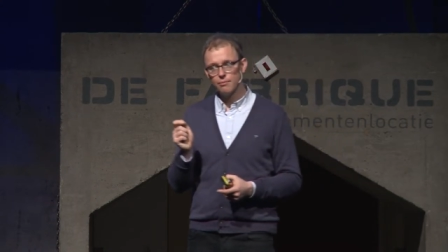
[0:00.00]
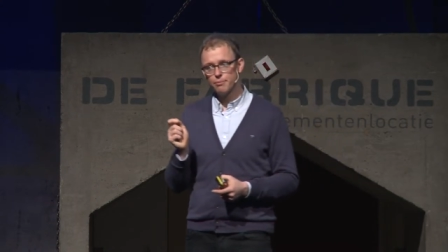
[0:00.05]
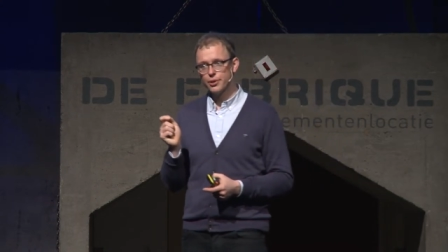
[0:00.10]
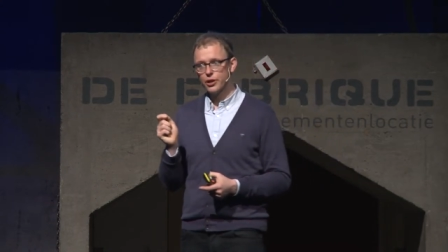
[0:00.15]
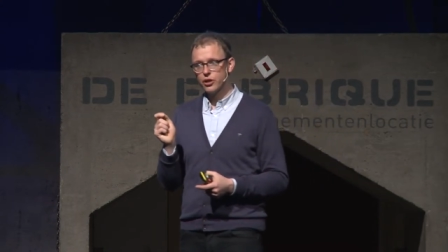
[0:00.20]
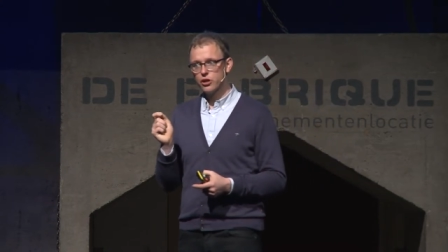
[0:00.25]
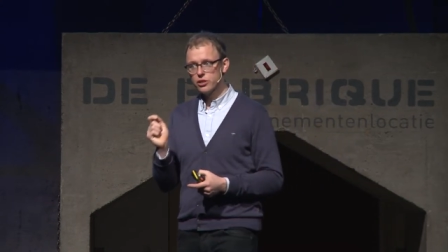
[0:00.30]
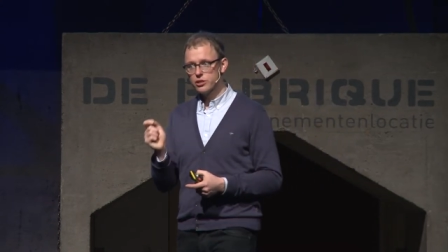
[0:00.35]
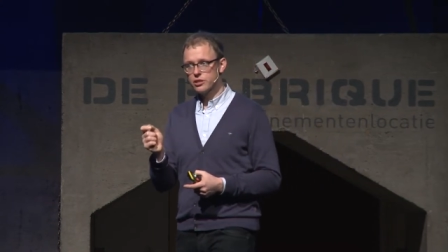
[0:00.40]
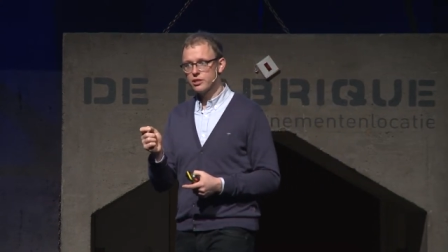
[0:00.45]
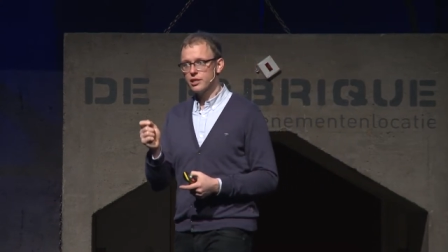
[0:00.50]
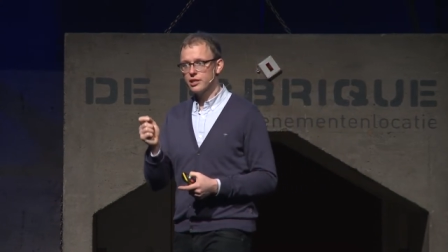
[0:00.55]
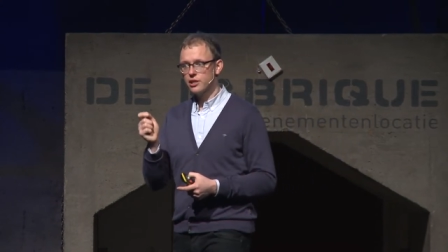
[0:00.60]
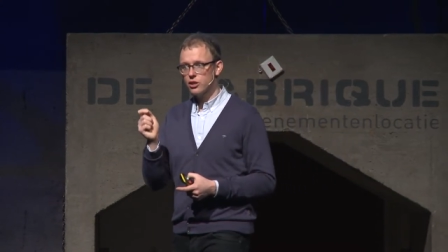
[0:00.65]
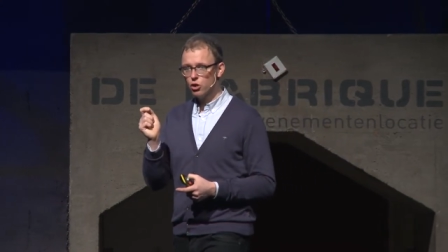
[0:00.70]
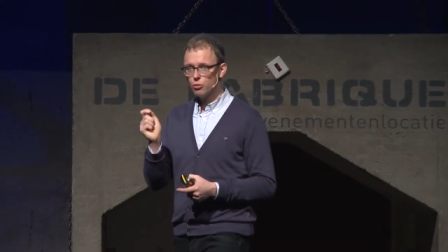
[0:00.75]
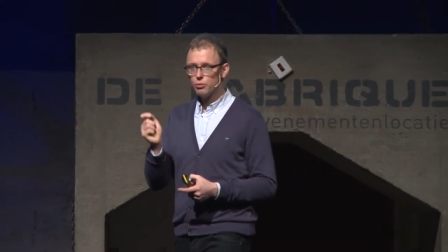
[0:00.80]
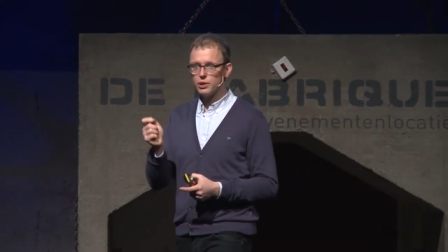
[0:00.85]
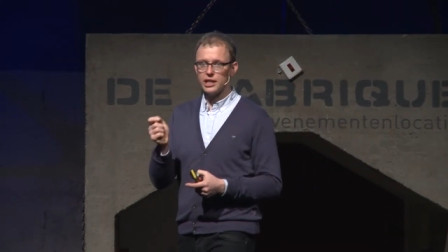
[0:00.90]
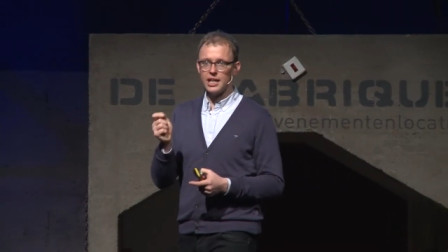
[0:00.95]
because
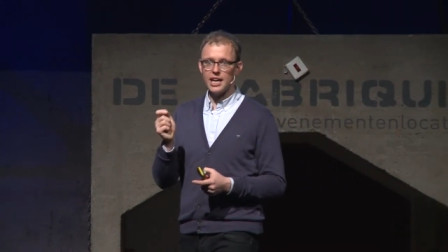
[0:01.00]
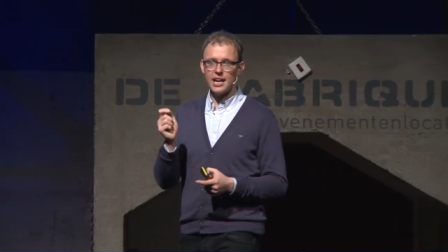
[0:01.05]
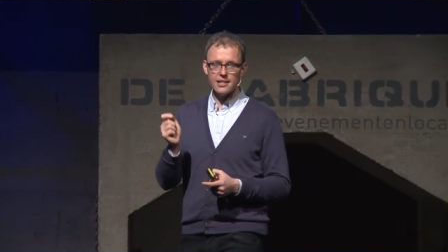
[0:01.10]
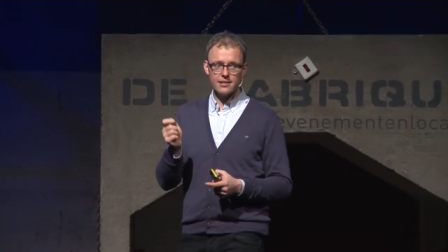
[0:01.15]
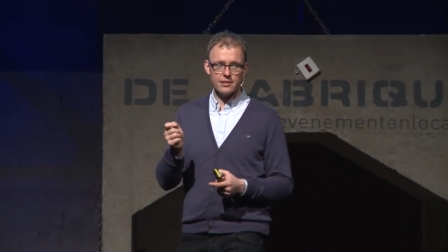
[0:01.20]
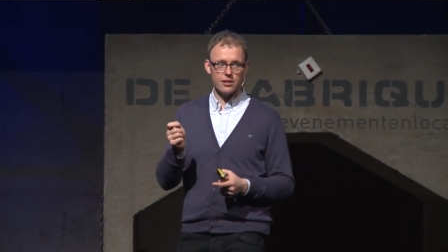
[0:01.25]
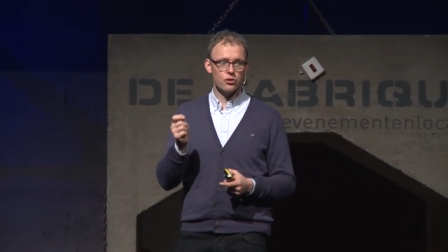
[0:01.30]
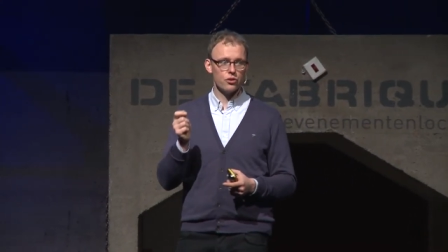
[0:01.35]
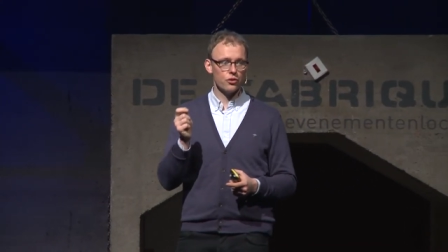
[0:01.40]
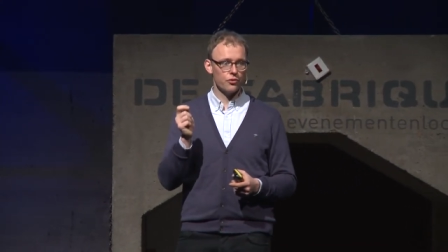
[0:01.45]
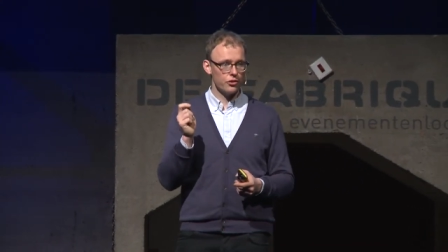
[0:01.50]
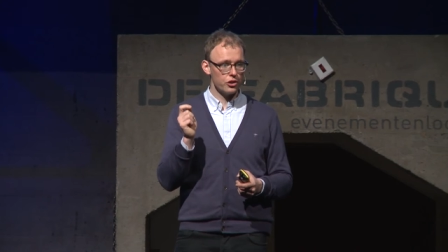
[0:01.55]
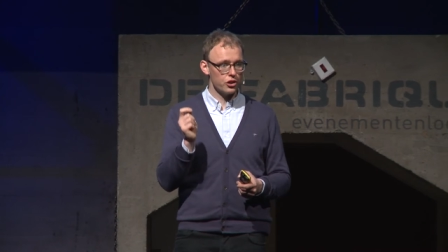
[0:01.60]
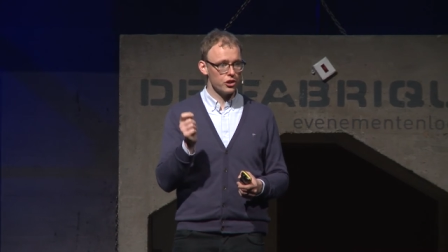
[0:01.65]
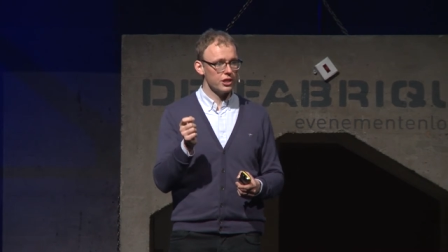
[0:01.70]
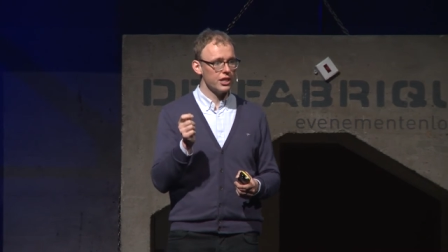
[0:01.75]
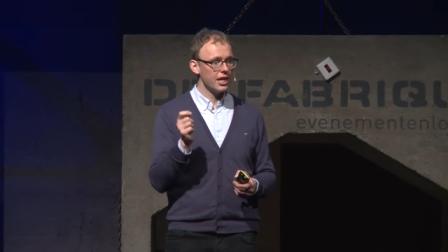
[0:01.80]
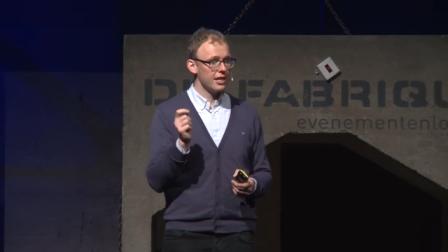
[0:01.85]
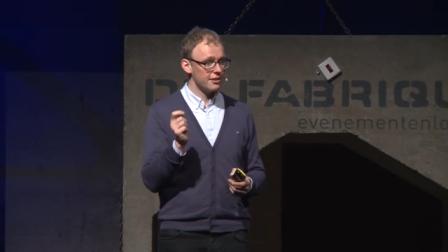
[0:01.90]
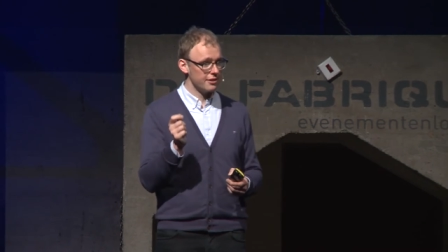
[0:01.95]
nobody has
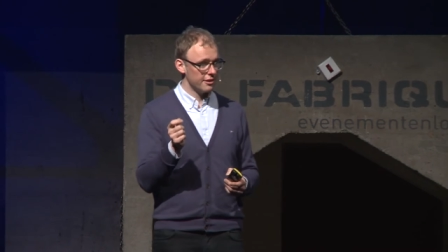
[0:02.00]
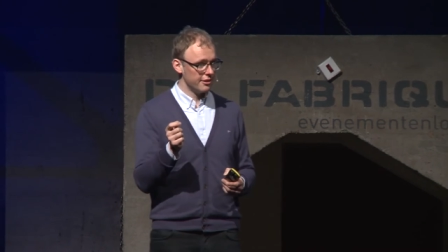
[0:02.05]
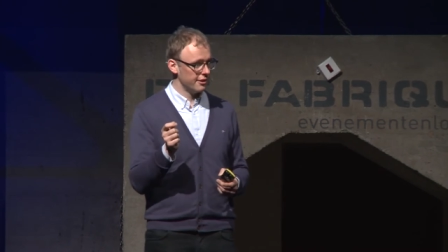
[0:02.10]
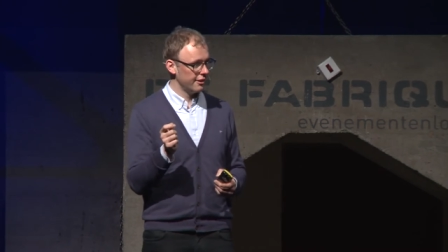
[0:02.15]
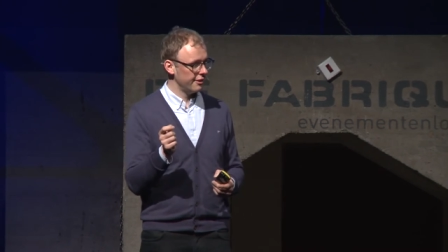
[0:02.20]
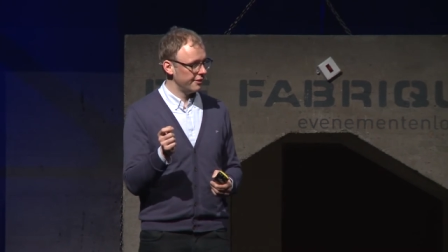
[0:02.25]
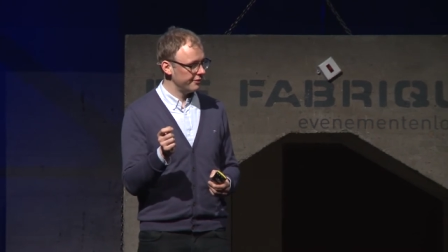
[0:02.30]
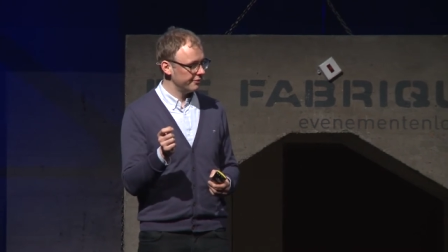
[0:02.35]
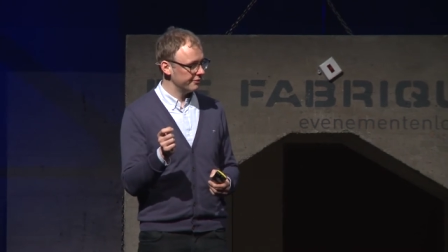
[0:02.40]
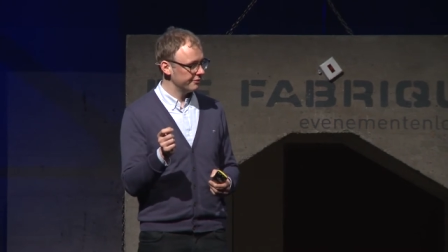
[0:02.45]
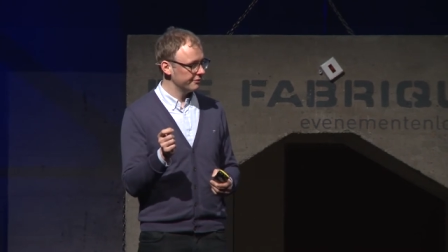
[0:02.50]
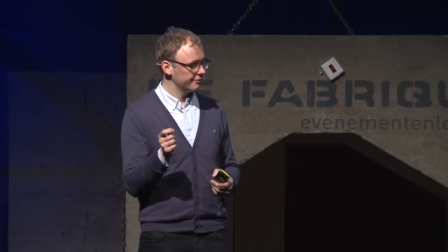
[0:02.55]
sufficient density.